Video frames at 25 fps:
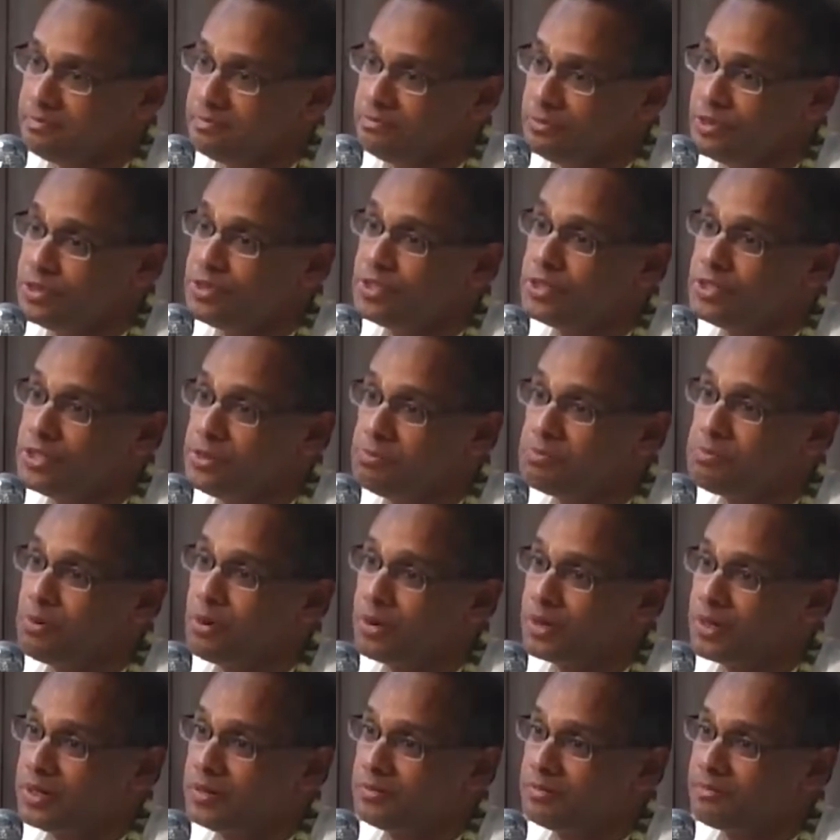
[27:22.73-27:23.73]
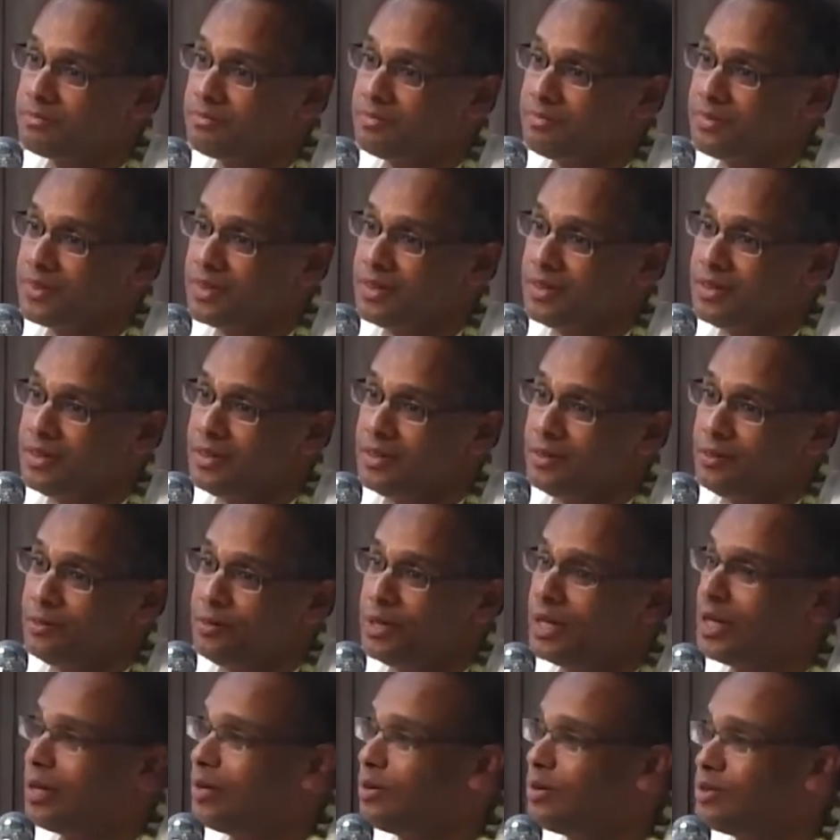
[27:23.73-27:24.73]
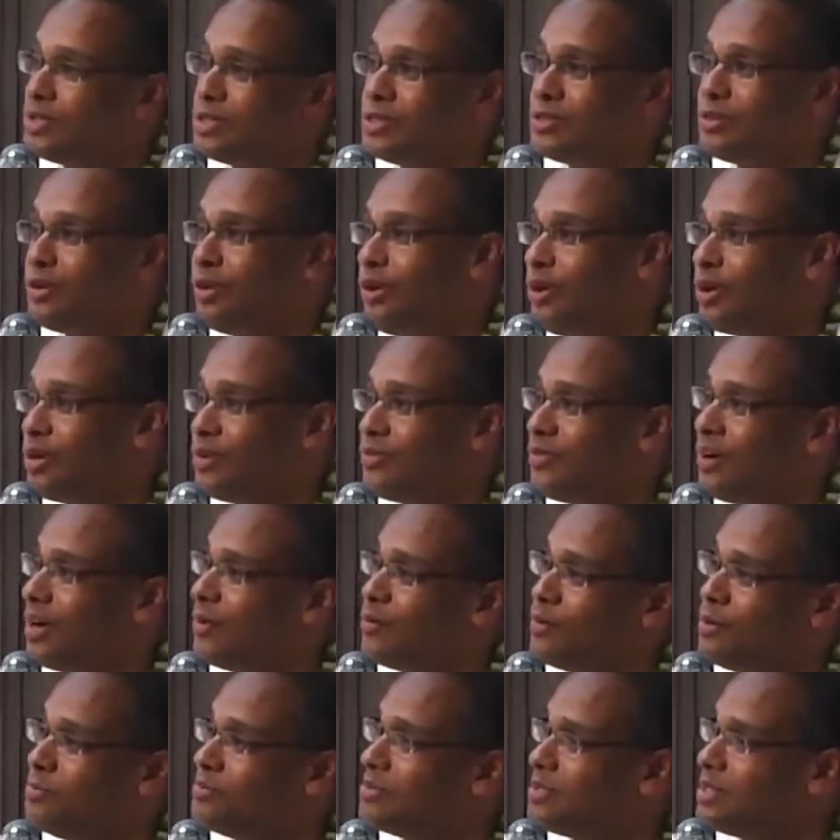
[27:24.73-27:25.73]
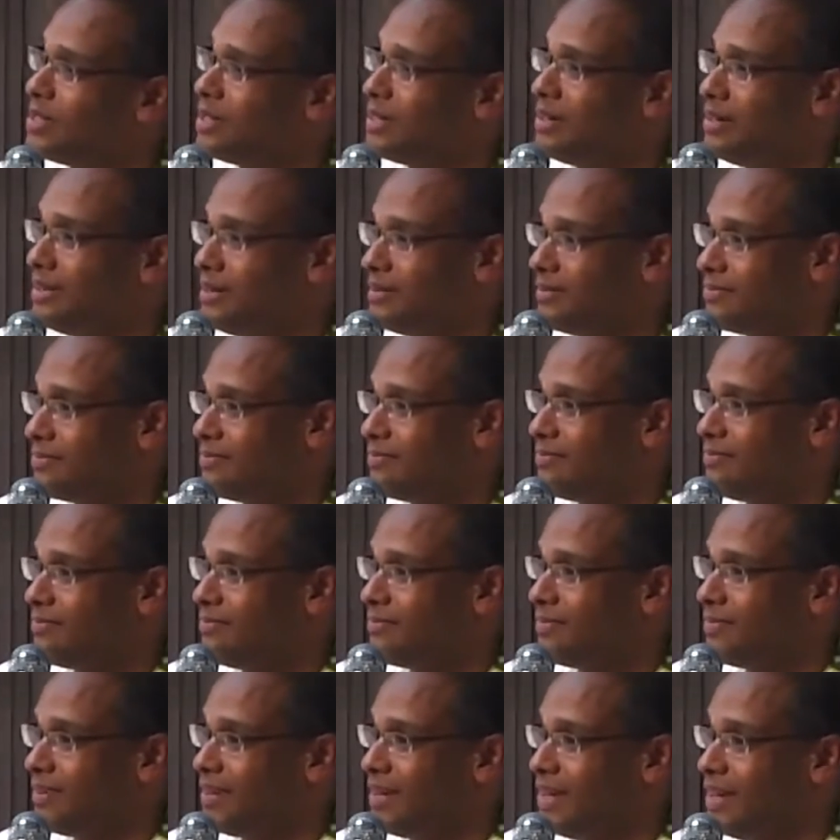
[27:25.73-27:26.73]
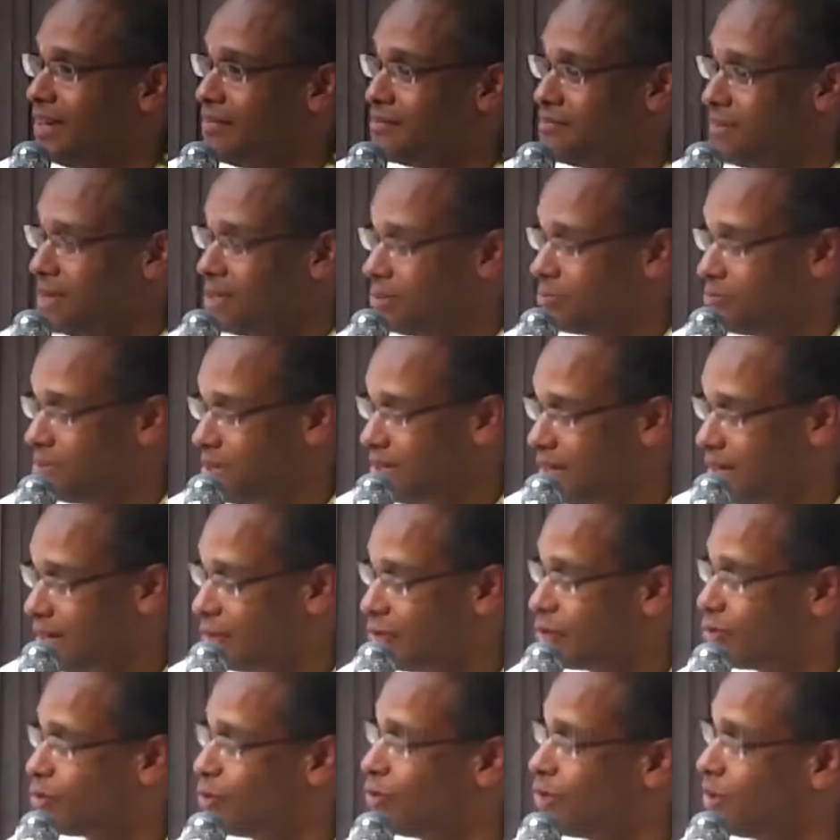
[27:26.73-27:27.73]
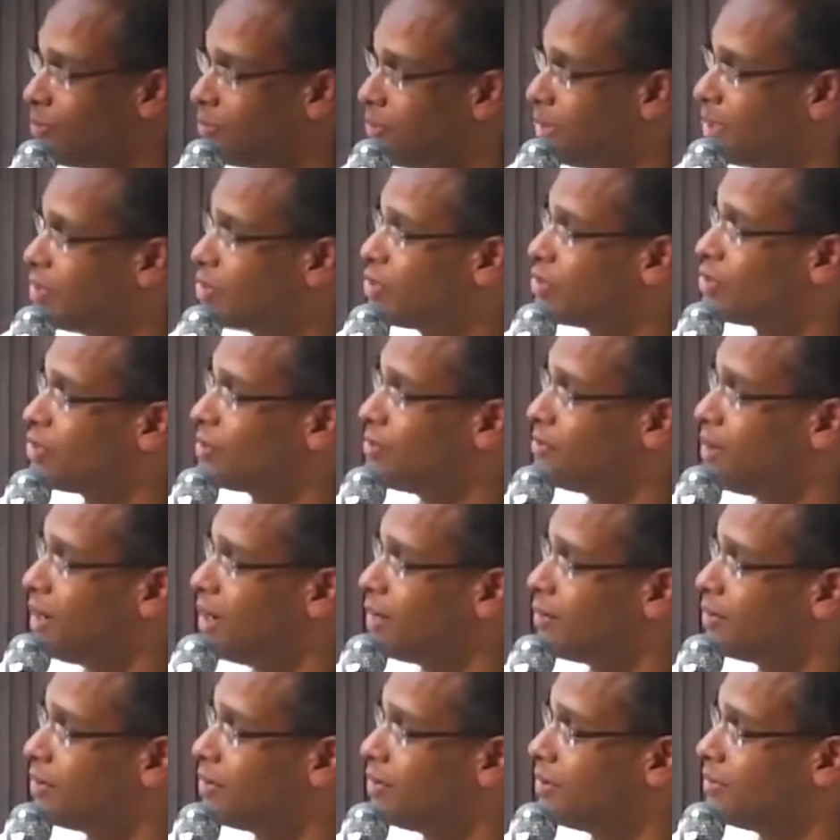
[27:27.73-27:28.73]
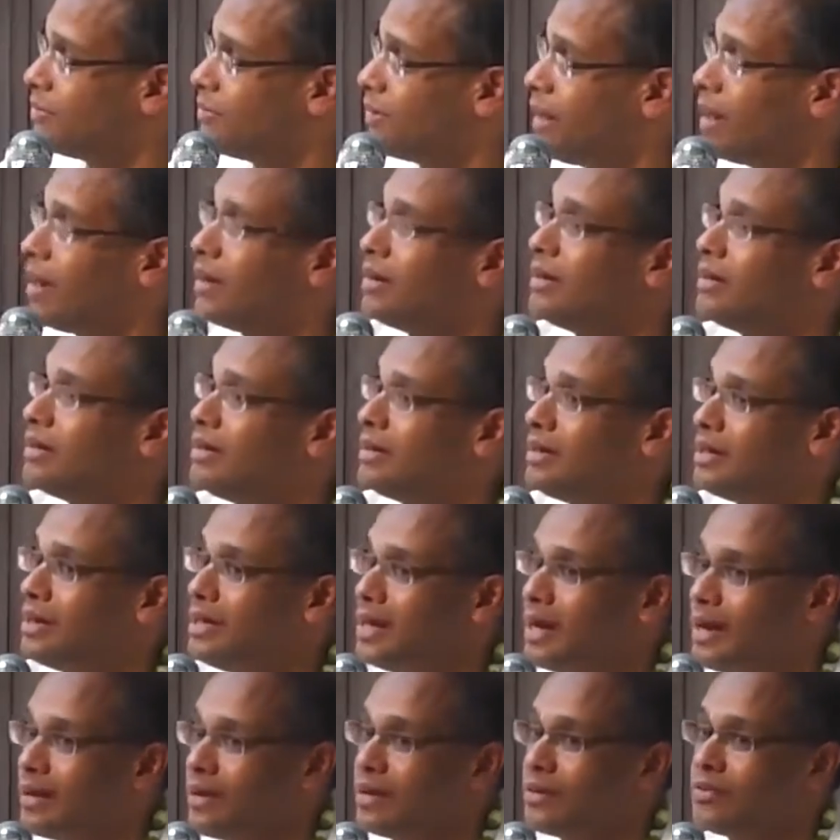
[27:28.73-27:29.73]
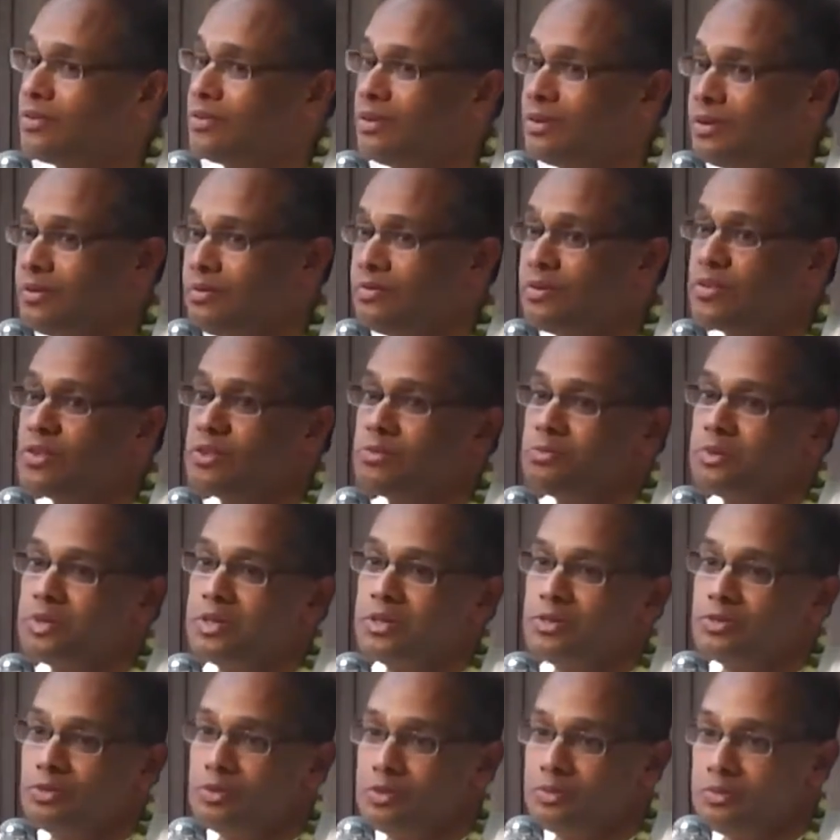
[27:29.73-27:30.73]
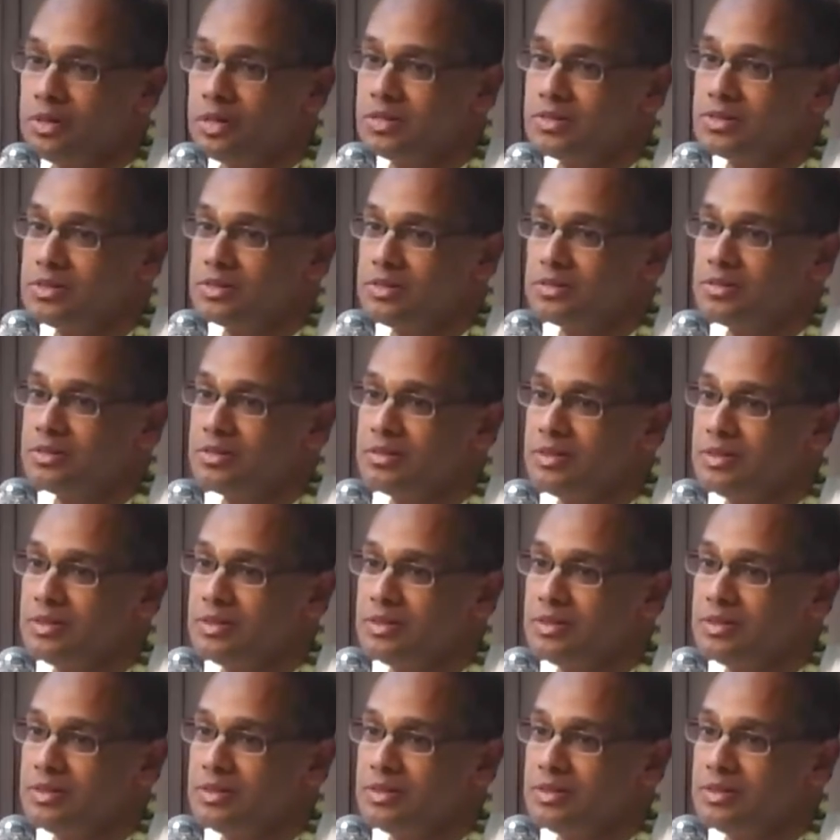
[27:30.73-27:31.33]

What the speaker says: This is important. We cannot just glorify whimsically. It must be done through the pages of Bhagavatam under the direction of your spiritual master.